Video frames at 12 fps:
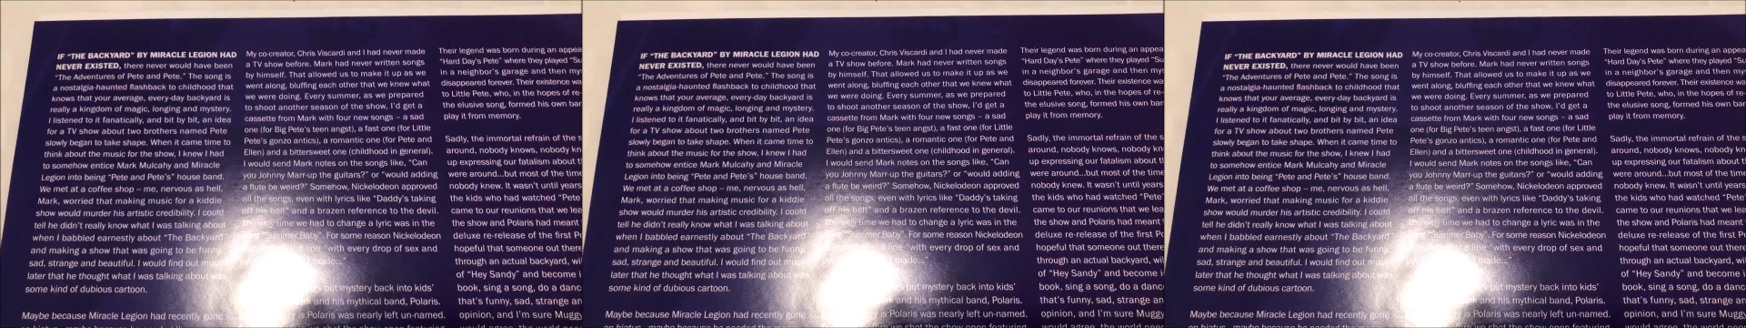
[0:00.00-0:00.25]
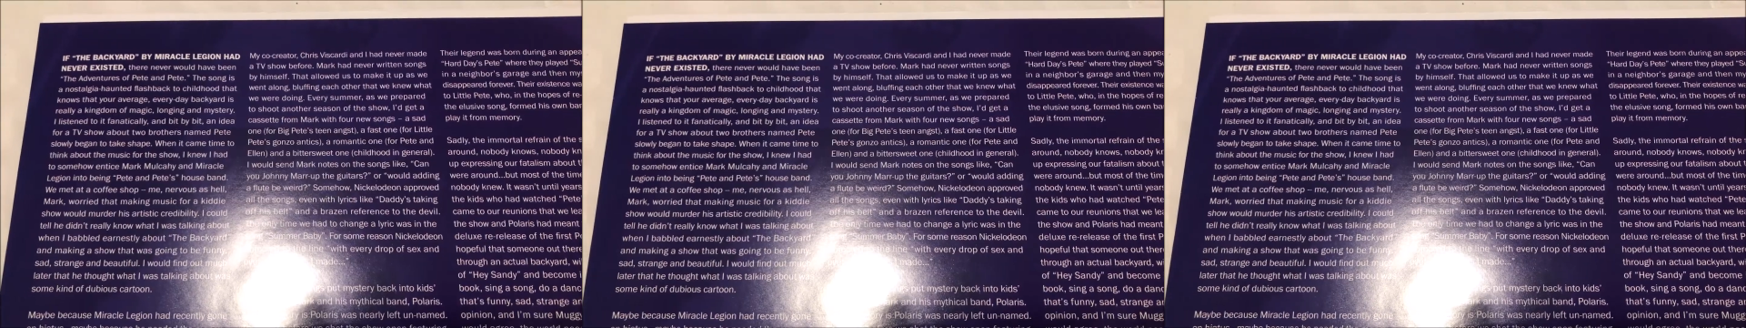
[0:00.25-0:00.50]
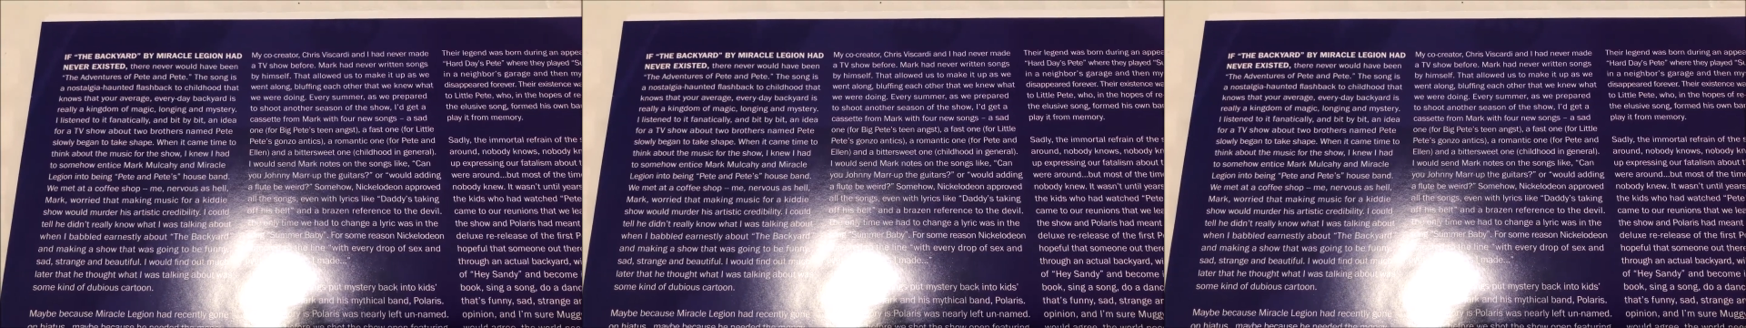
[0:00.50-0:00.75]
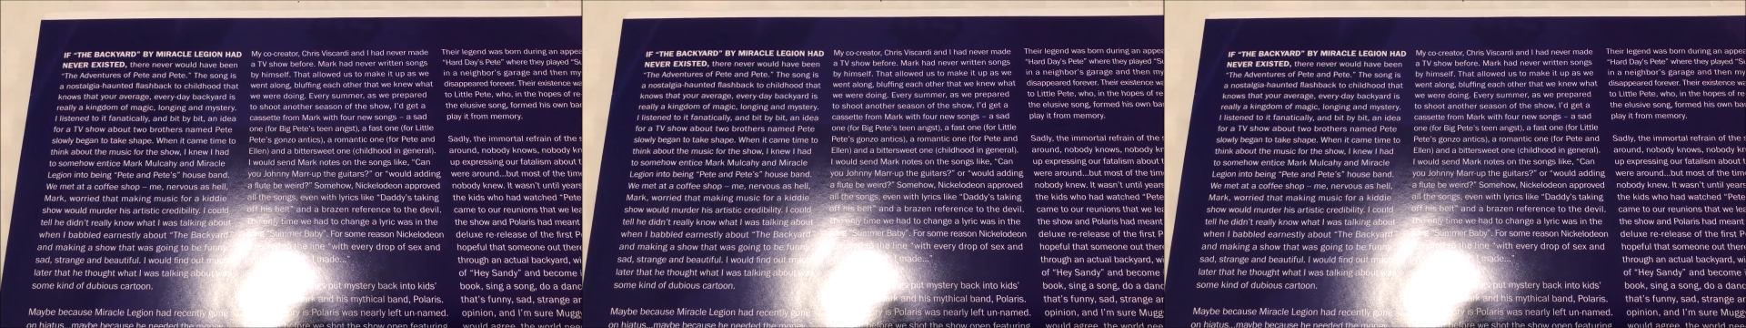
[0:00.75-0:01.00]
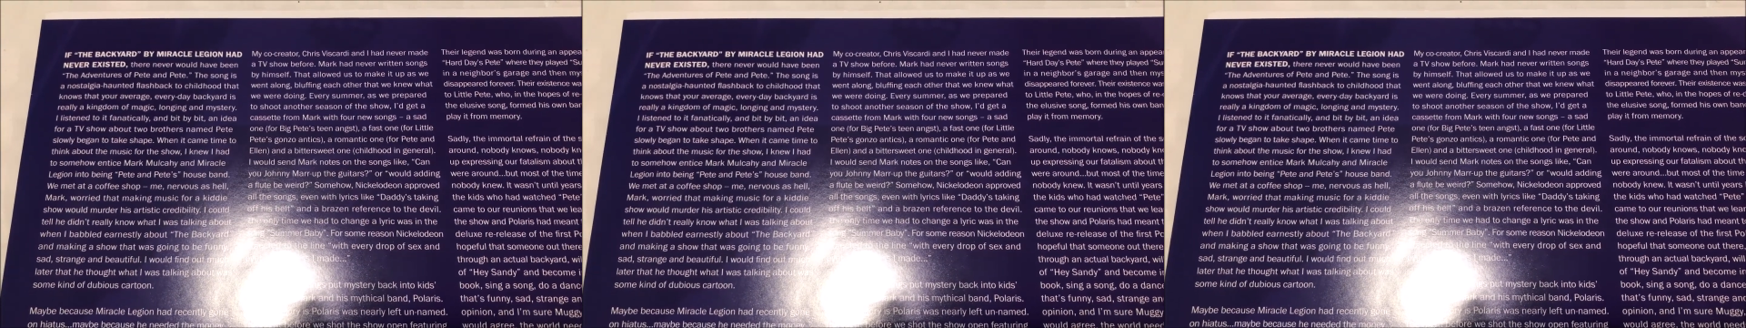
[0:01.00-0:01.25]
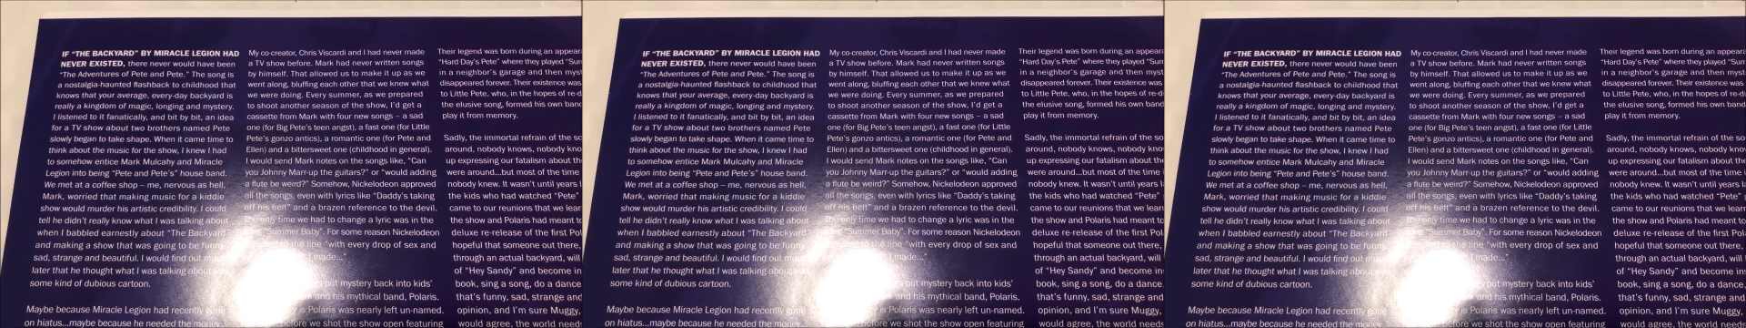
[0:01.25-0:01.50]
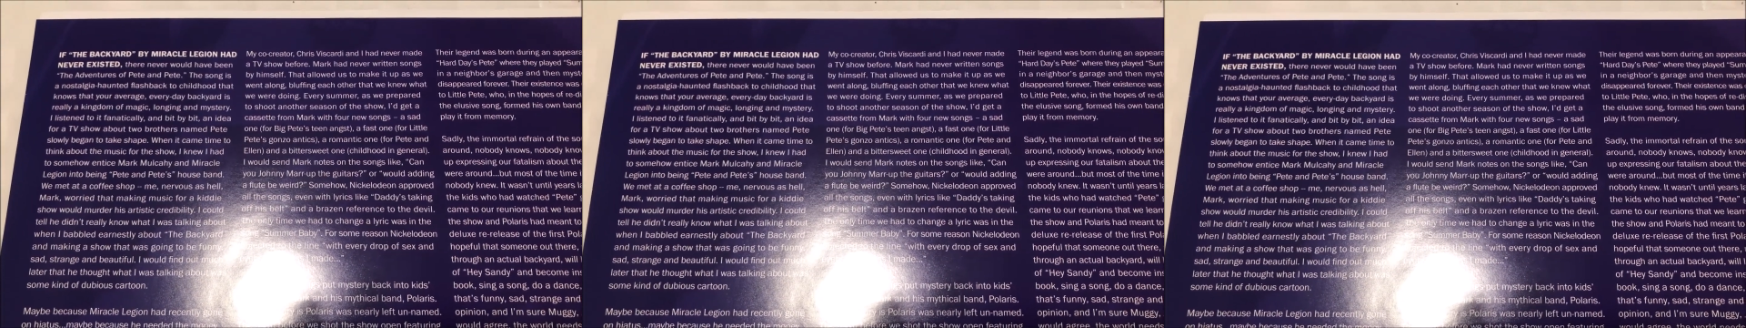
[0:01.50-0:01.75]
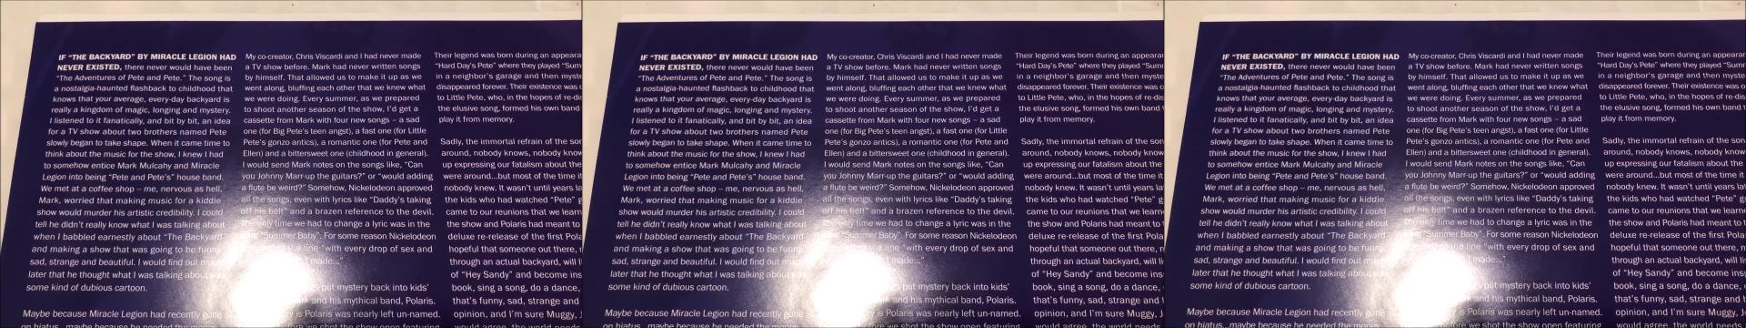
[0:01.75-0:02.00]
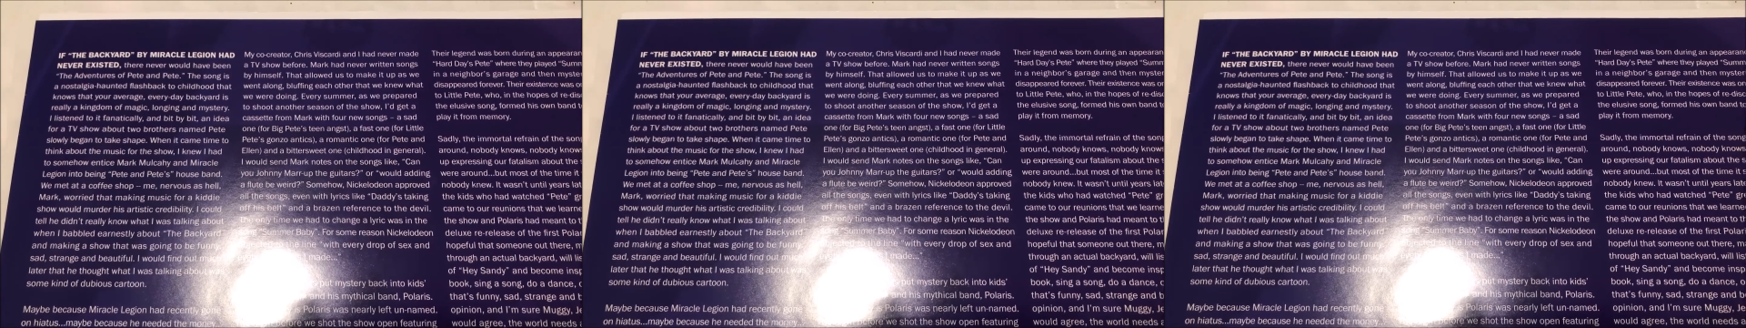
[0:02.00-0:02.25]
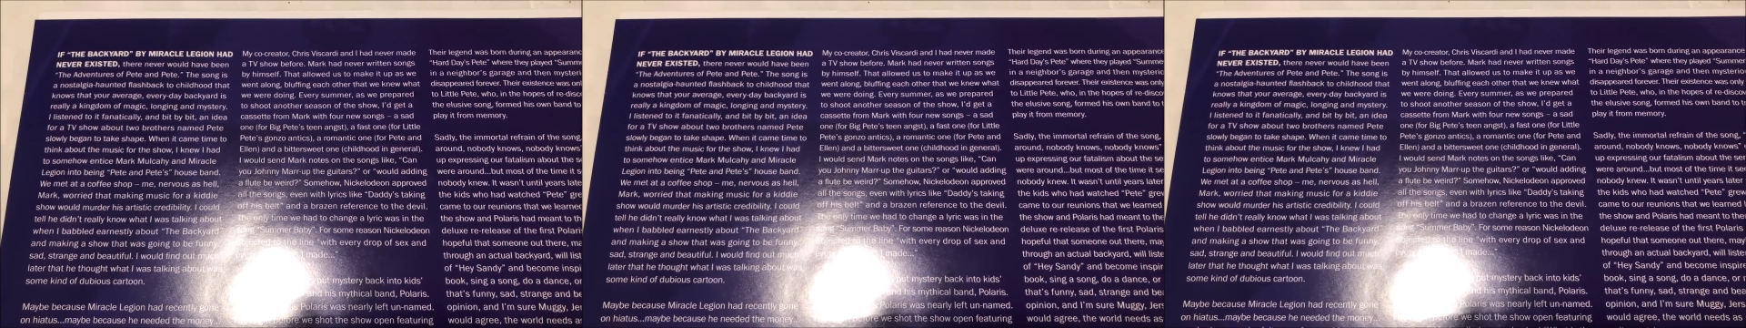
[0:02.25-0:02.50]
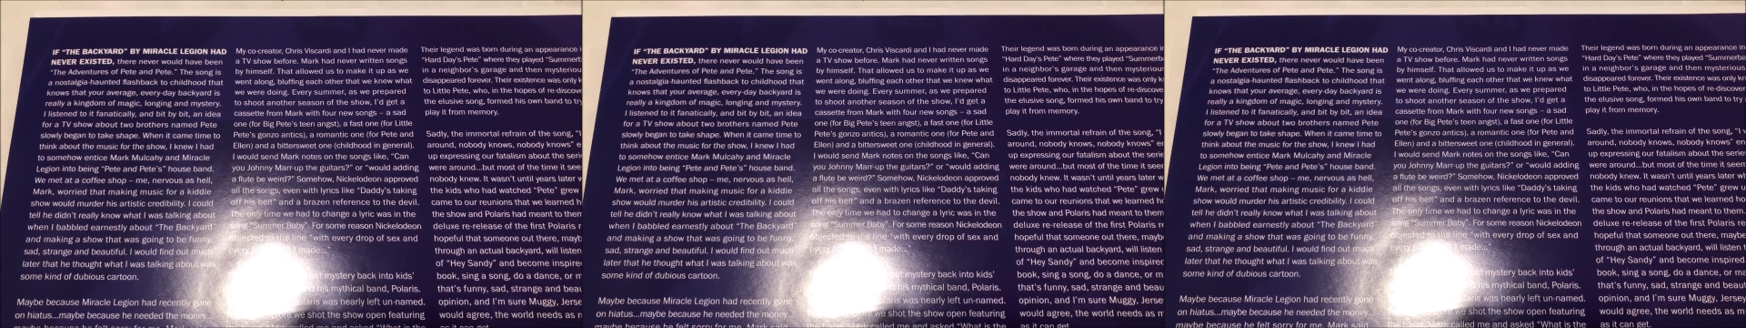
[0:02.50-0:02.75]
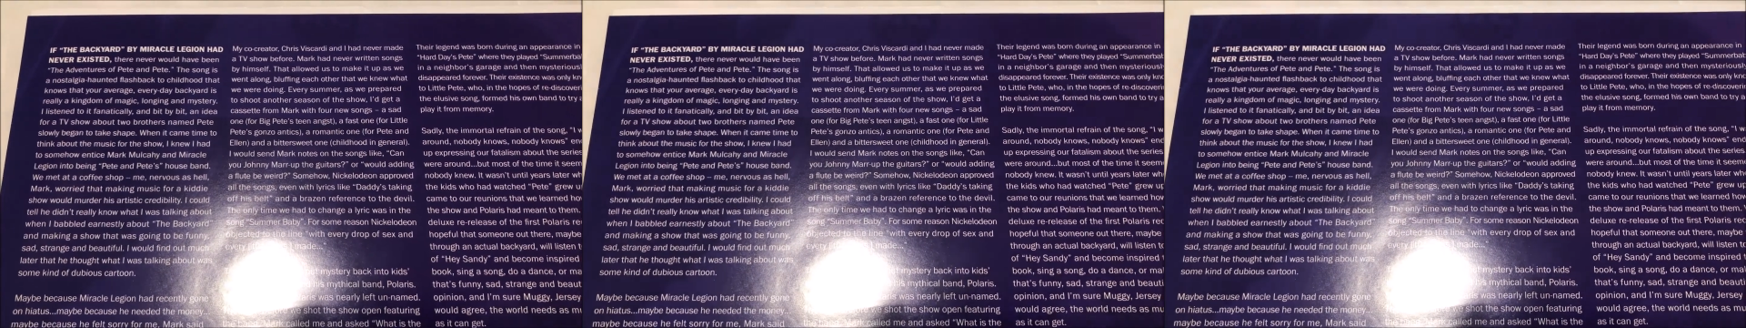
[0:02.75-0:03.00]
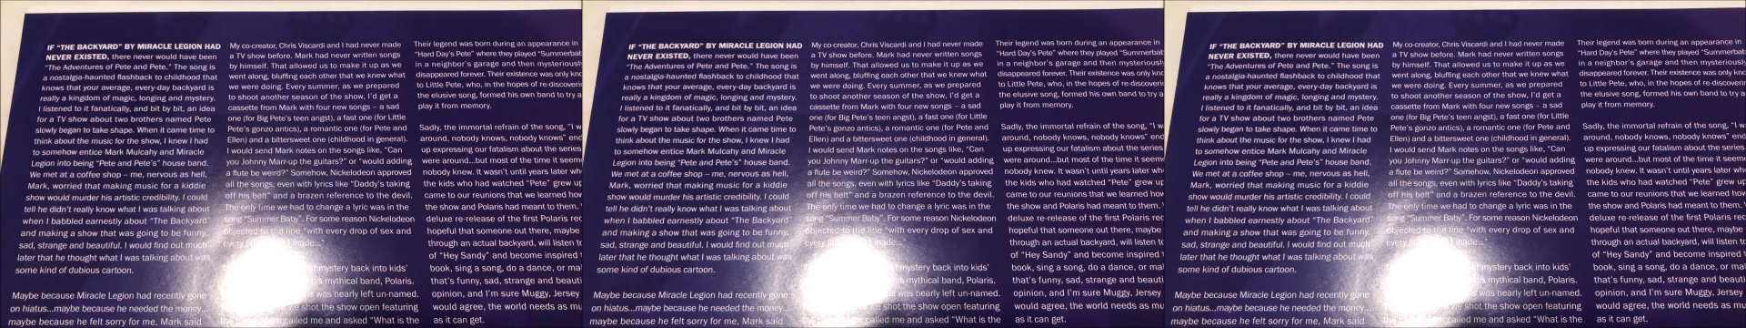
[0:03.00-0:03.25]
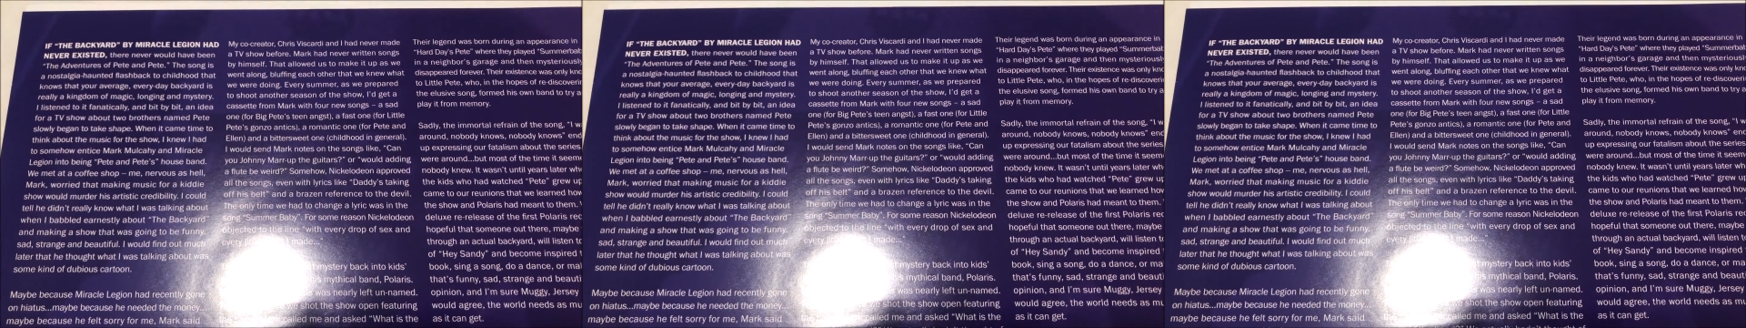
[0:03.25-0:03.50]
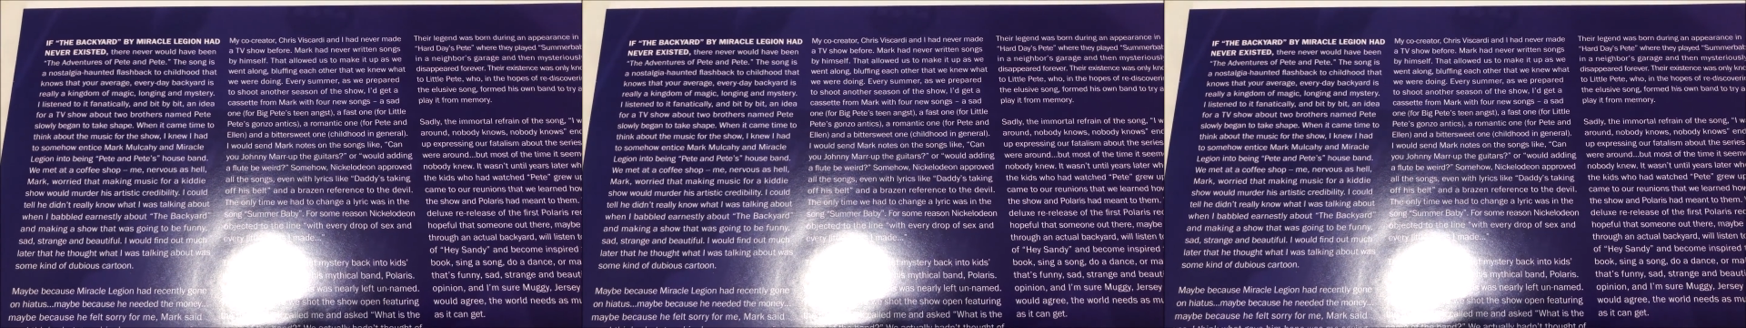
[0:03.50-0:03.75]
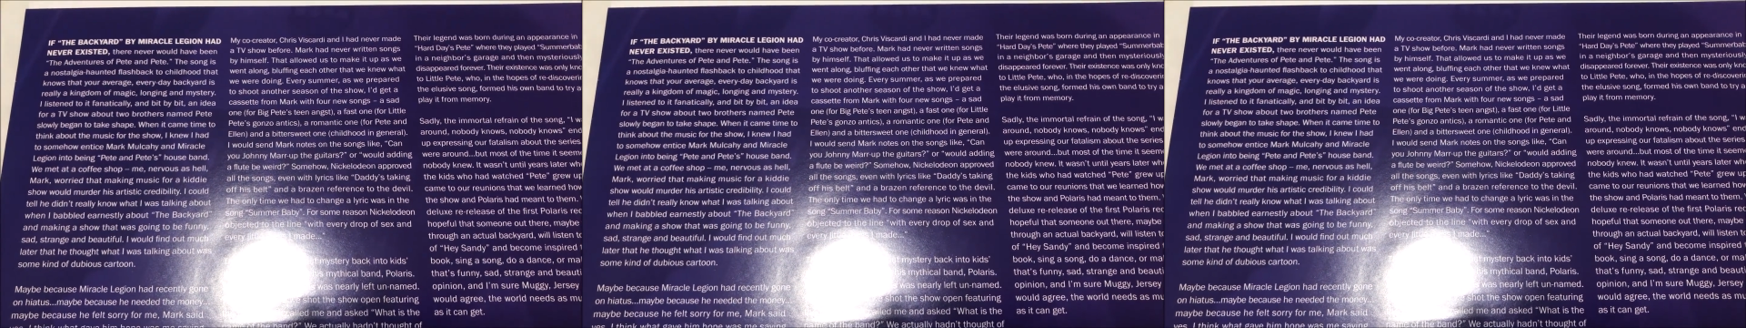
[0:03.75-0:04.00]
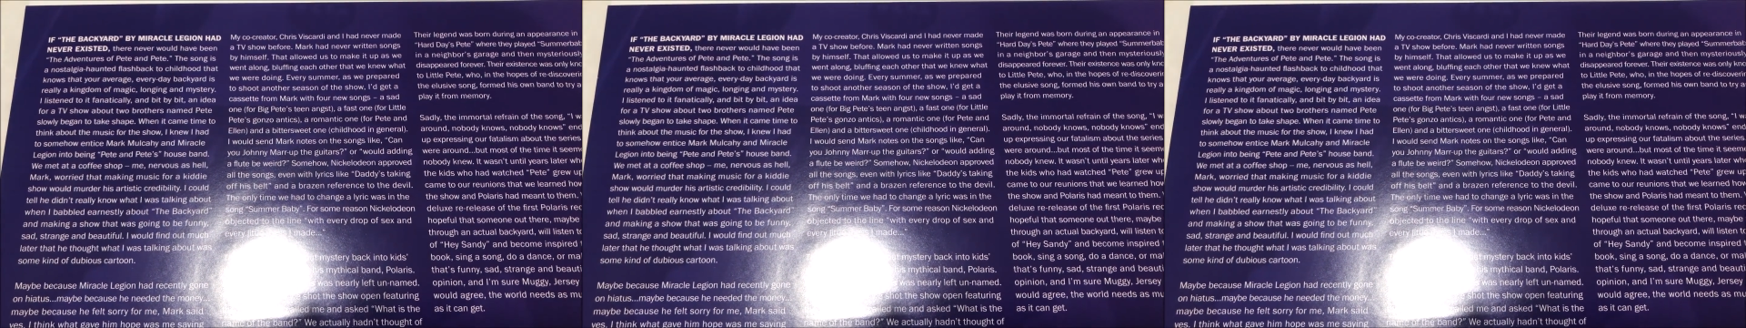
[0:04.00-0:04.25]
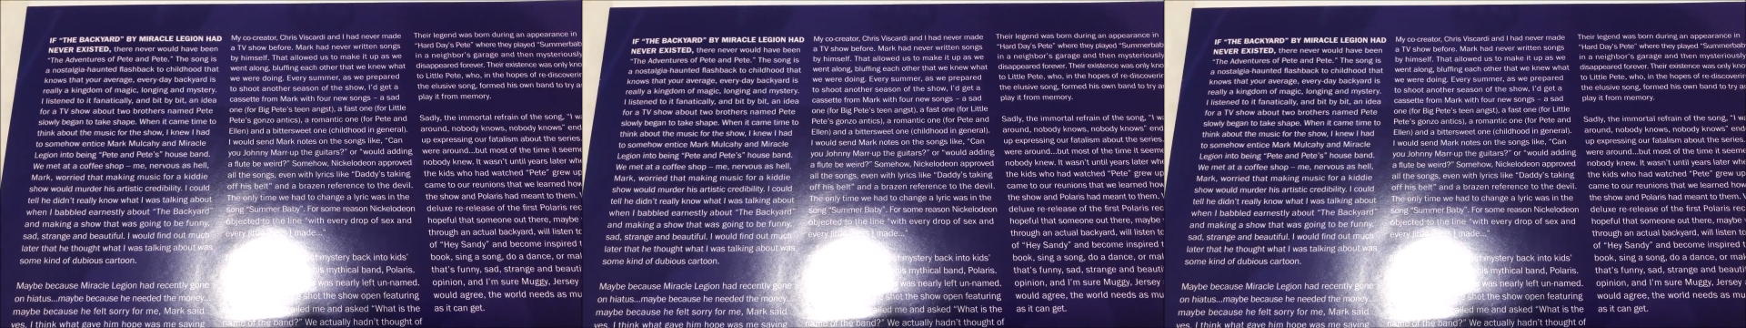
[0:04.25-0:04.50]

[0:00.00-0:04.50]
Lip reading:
Nobody's mouth can be seen.